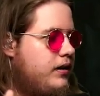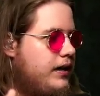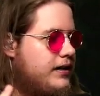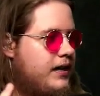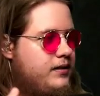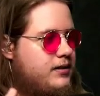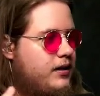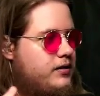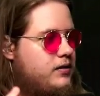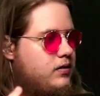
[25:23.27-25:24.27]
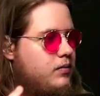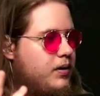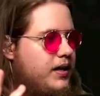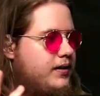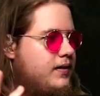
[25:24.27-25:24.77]
It kind of sucks,
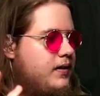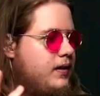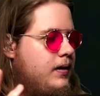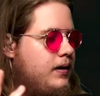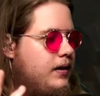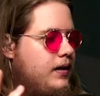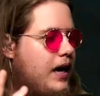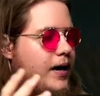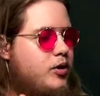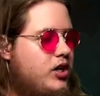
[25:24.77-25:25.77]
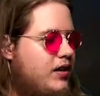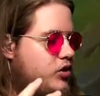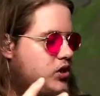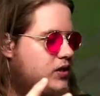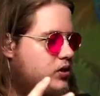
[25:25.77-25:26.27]
but I'm not level
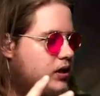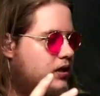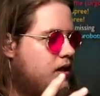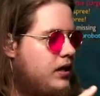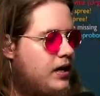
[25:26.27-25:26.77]
16.